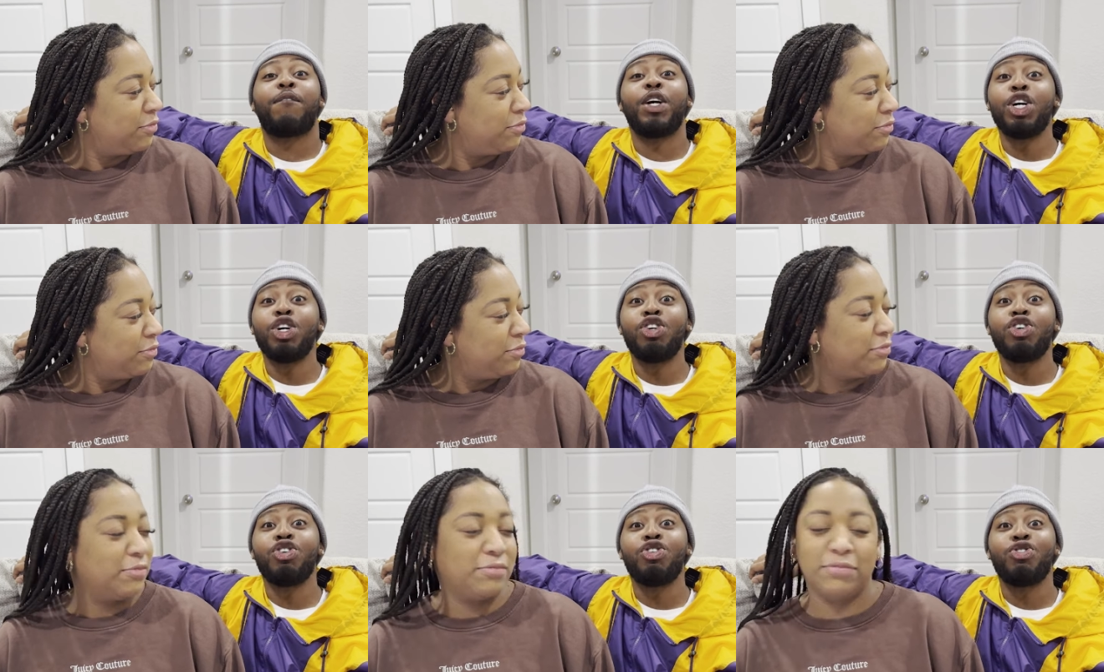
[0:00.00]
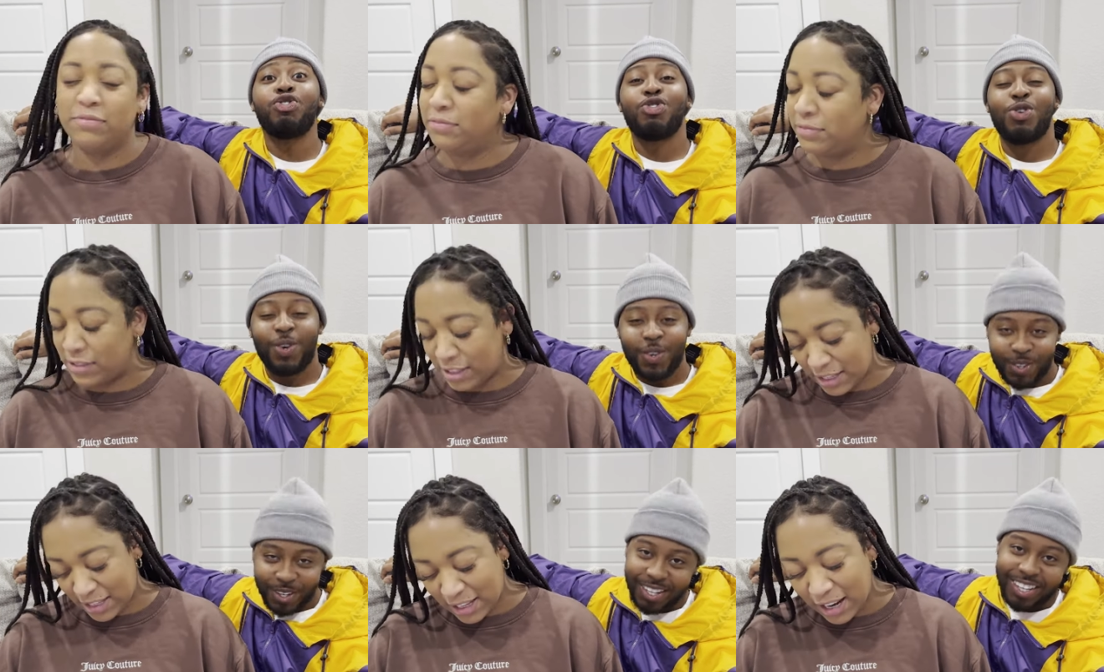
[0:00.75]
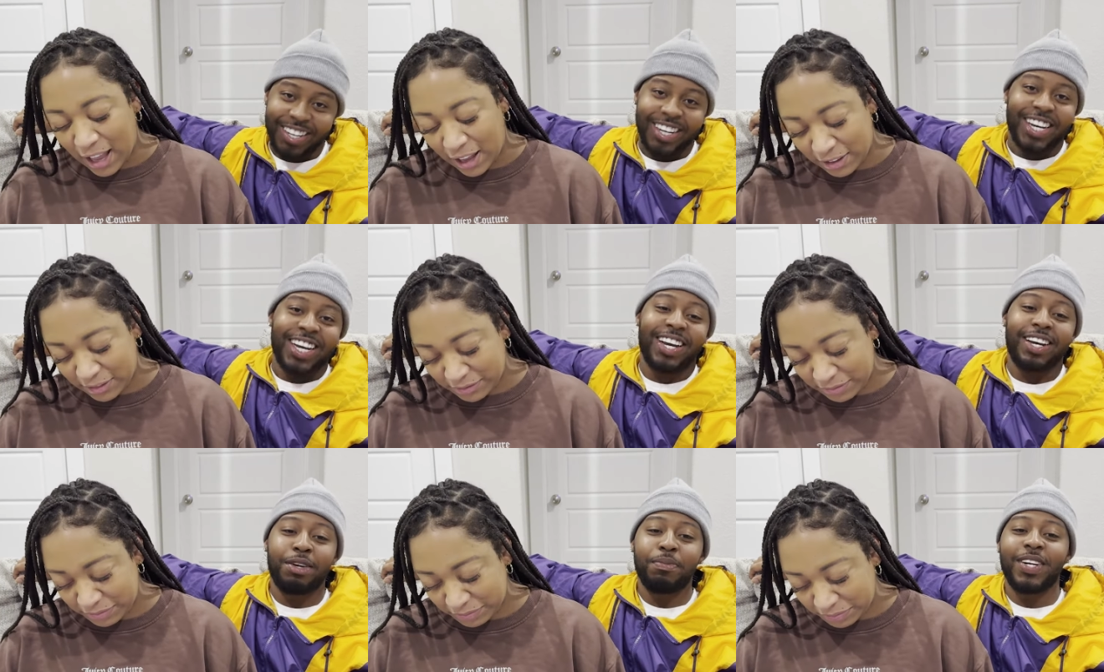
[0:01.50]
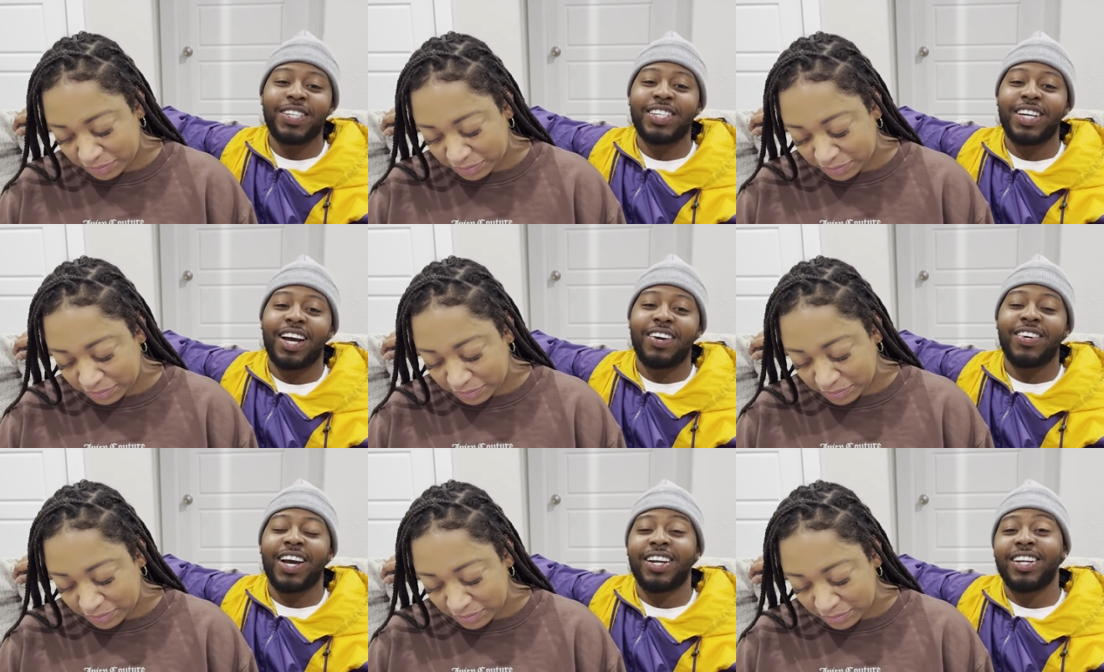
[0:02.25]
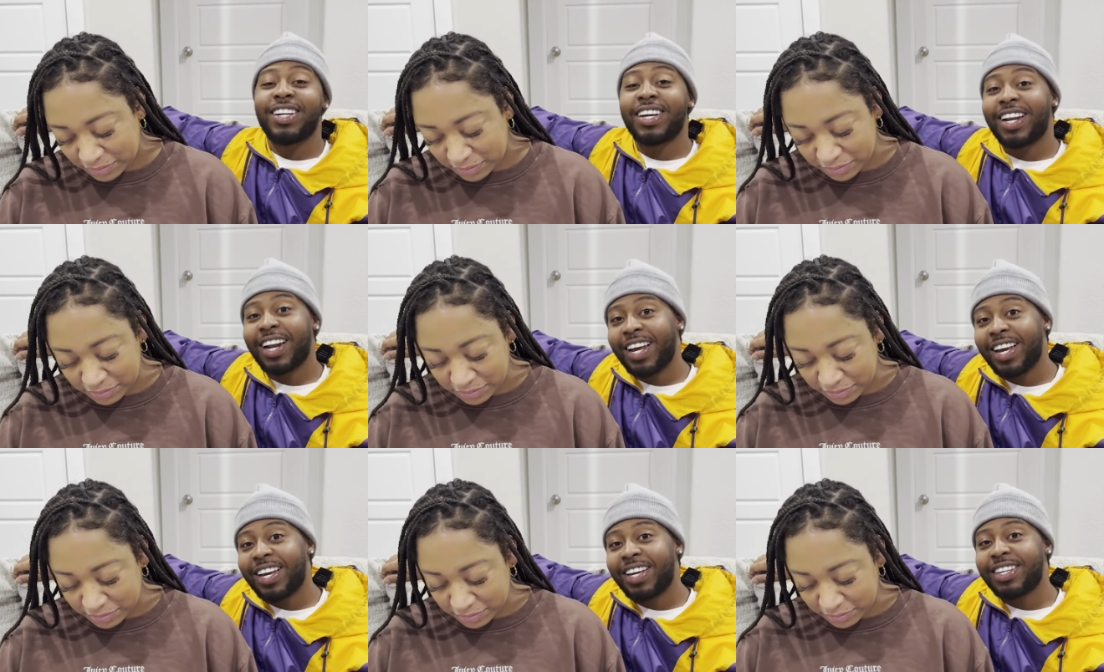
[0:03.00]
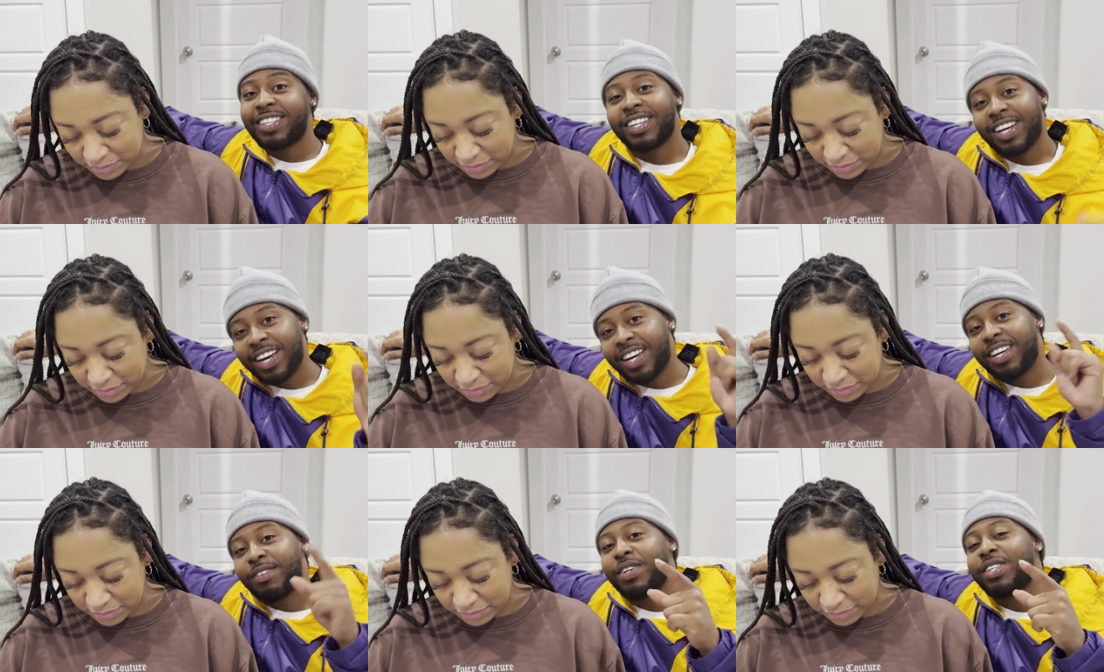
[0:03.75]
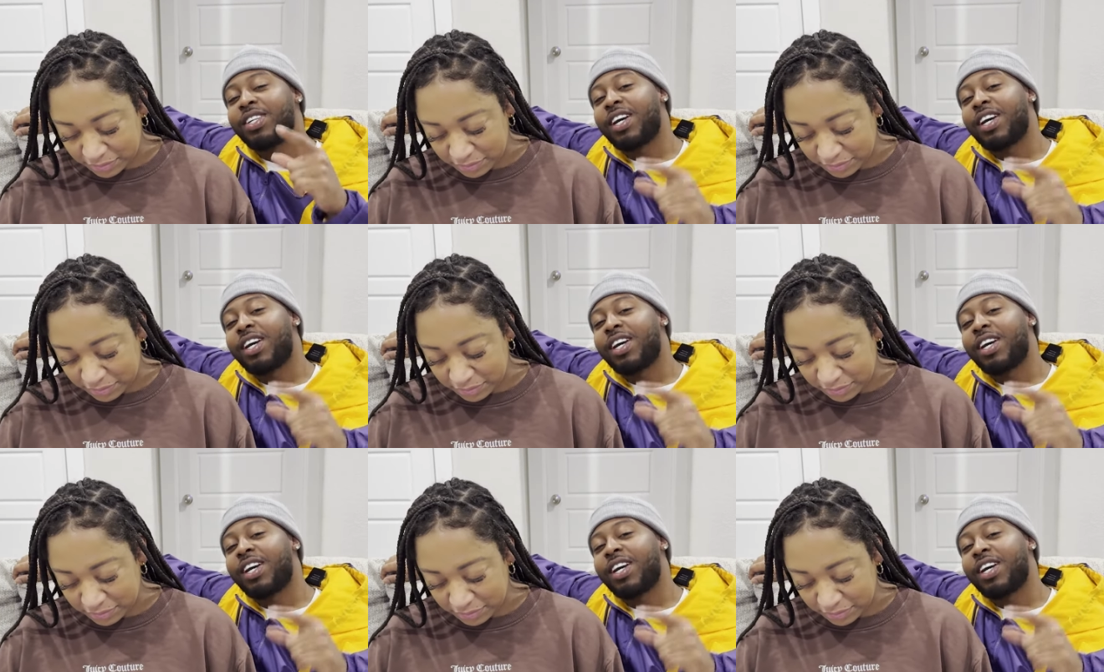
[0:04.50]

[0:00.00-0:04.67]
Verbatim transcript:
Speaker 1: Woo! No. Hey, make sure y'all need a class. Hey, make sure